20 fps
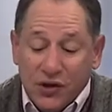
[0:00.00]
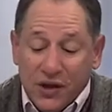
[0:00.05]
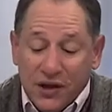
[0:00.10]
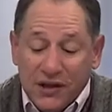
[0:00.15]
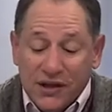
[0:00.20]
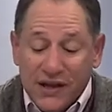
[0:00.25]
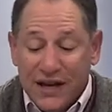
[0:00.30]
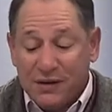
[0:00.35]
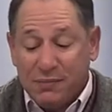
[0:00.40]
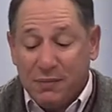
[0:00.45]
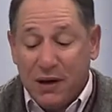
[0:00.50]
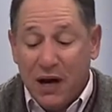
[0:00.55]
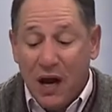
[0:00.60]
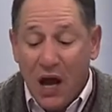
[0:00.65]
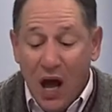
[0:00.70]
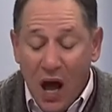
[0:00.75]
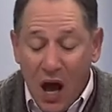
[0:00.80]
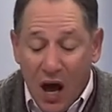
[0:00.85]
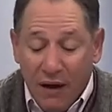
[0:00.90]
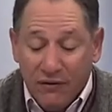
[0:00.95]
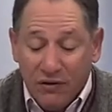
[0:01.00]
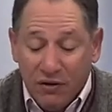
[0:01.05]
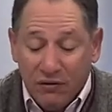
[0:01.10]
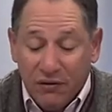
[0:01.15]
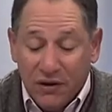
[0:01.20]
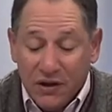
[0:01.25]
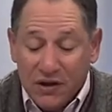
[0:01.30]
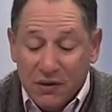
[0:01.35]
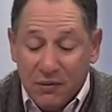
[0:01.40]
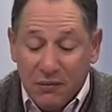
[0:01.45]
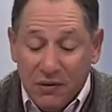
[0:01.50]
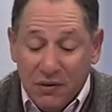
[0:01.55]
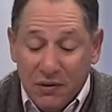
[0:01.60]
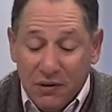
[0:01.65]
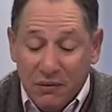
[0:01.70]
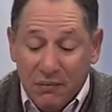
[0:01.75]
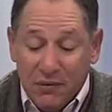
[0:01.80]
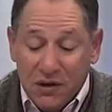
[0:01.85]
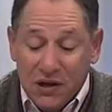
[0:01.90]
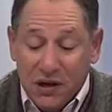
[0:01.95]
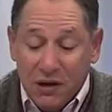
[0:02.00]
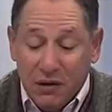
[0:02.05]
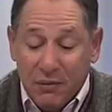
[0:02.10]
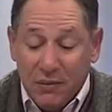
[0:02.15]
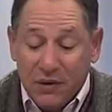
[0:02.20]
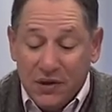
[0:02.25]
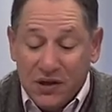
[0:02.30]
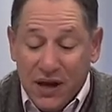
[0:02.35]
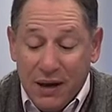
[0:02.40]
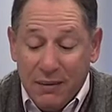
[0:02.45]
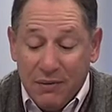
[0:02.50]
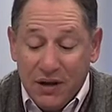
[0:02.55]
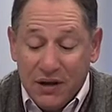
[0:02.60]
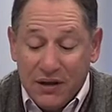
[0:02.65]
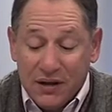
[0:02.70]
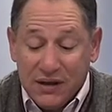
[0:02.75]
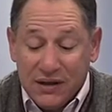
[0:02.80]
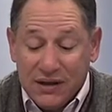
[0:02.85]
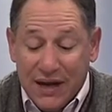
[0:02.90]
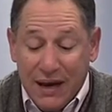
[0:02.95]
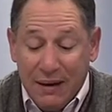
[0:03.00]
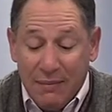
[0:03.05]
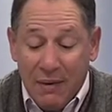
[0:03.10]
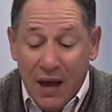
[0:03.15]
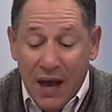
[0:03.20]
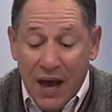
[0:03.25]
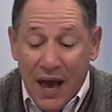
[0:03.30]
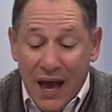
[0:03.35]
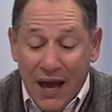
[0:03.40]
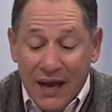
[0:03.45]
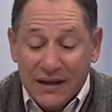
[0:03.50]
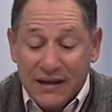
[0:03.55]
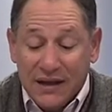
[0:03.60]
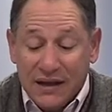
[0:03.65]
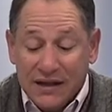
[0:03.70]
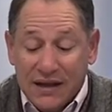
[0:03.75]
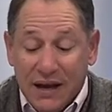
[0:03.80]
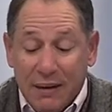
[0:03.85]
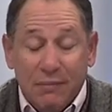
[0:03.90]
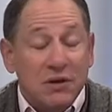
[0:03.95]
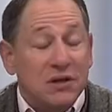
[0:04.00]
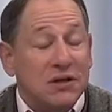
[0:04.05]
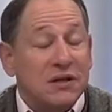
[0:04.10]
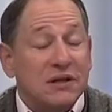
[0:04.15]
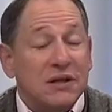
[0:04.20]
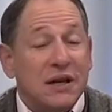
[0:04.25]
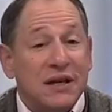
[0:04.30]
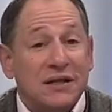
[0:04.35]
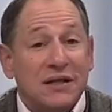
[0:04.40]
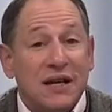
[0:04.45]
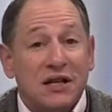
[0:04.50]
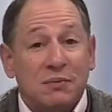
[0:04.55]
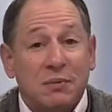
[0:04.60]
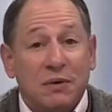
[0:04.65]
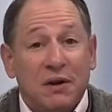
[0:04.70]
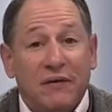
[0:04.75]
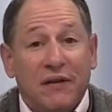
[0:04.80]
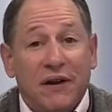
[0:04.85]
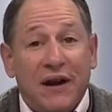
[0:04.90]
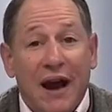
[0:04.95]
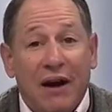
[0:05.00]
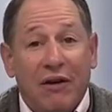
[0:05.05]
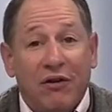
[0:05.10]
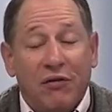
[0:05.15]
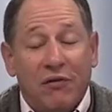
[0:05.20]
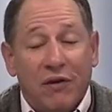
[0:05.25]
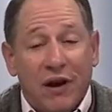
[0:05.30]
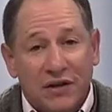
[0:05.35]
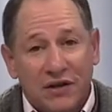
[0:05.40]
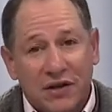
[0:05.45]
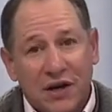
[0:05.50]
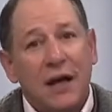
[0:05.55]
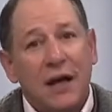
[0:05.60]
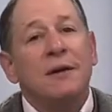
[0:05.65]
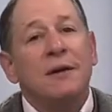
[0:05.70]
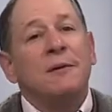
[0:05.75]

the assessment of the risk of material misstatement is the same as the assessment of inherent risk.